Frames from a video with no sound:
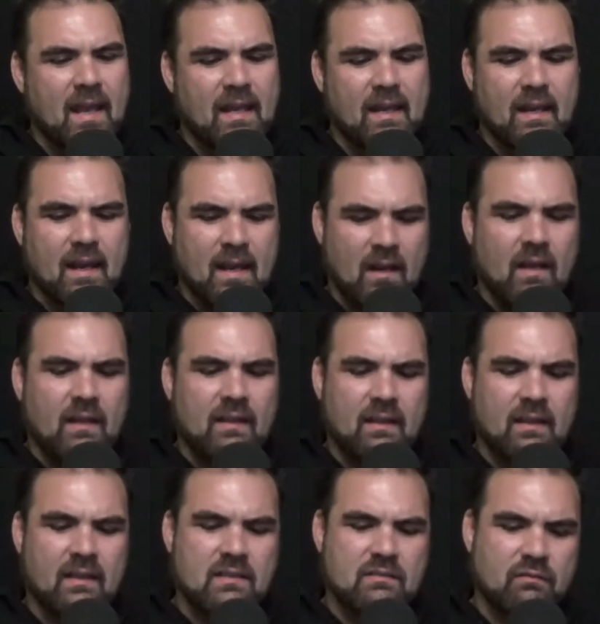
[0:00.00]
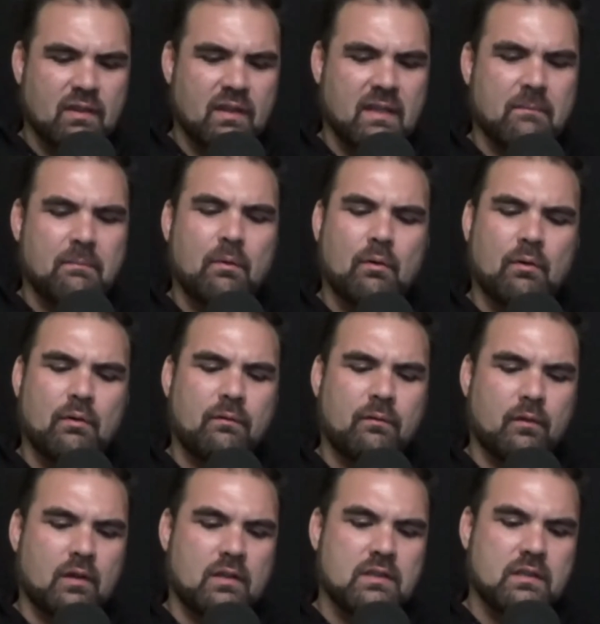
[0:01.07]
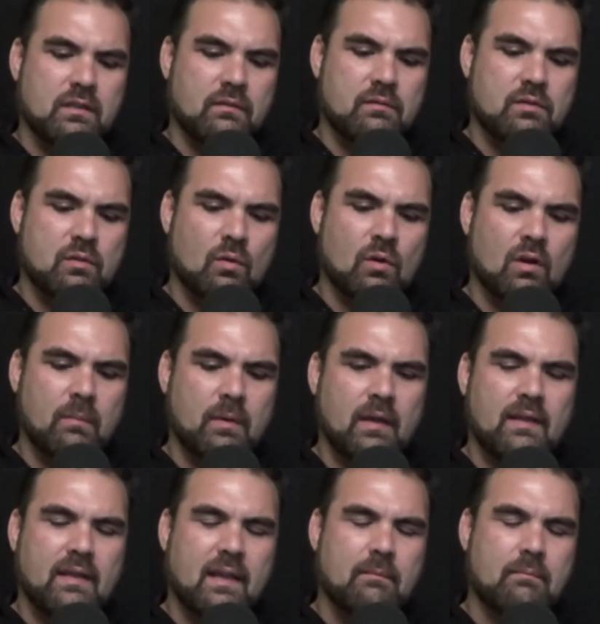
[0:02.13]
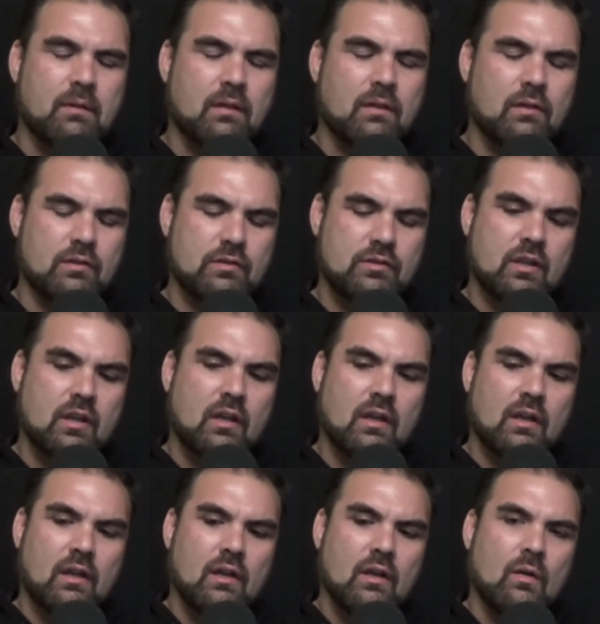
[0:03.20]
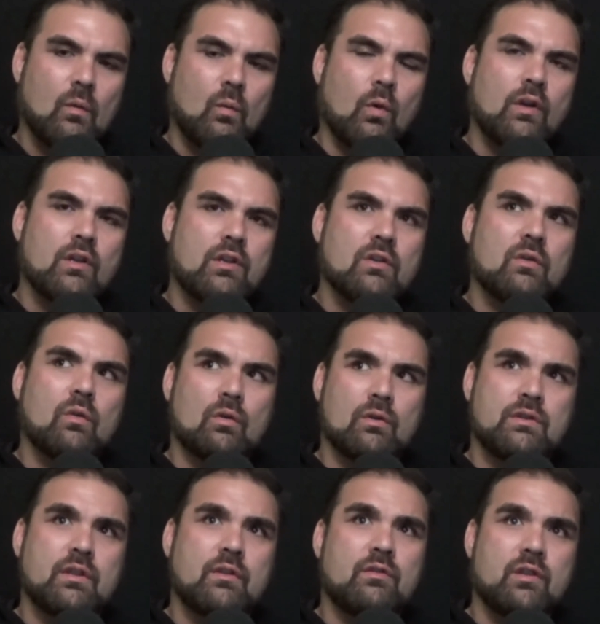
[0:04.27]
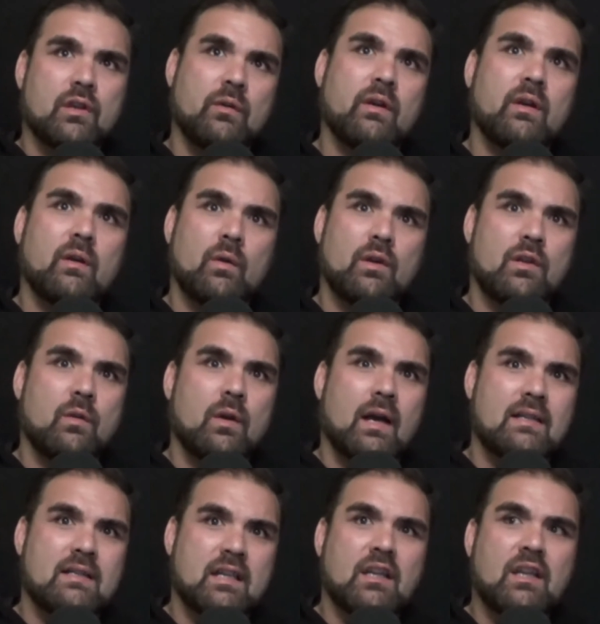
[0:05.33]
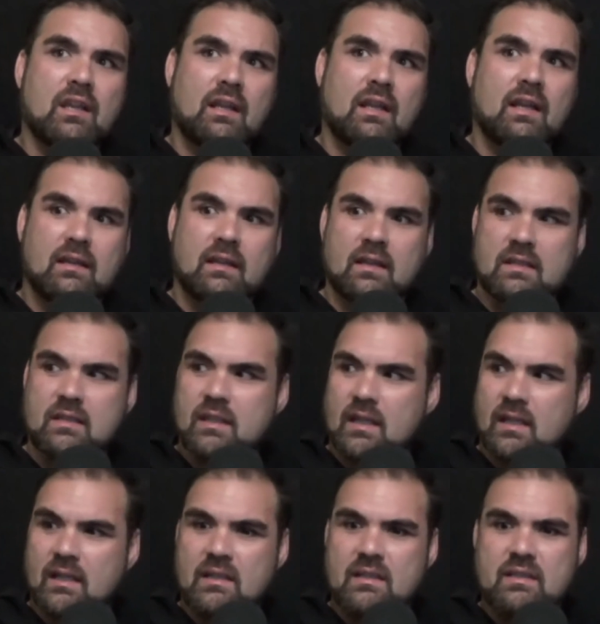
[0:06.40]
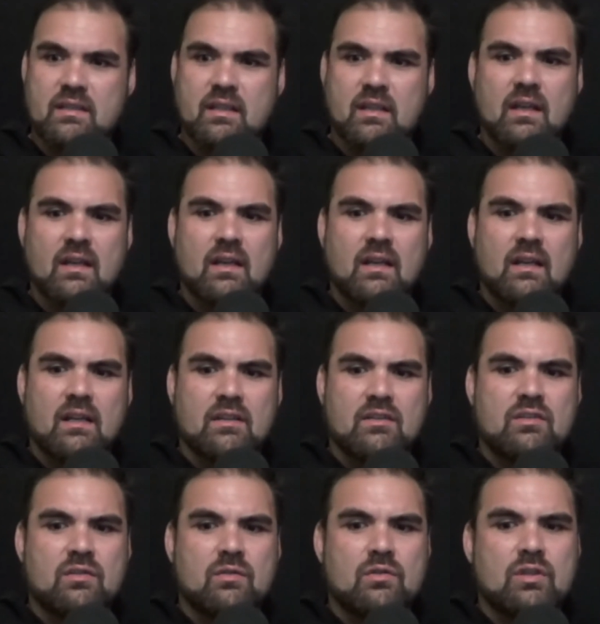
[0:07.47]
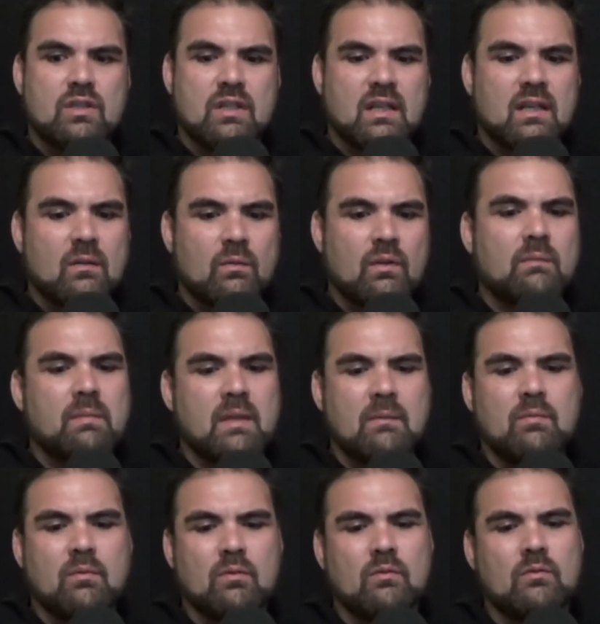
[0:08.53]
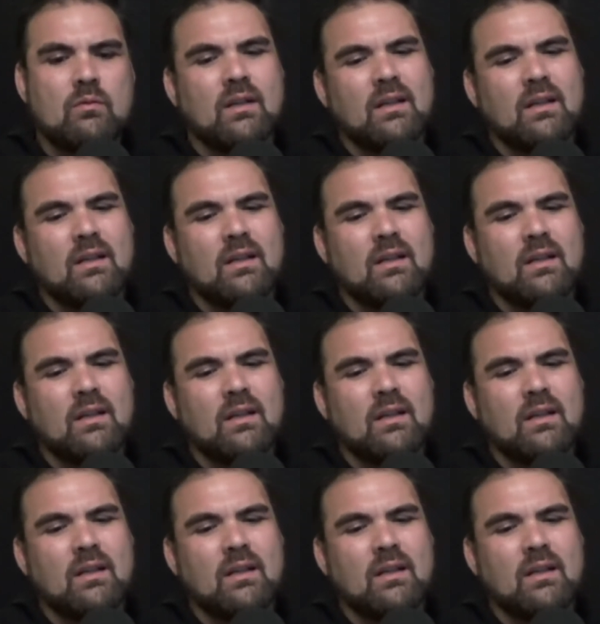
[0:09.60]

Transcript: And I think it's really important for us to talk about that, because what you're also doing when you articulate these things is to share with people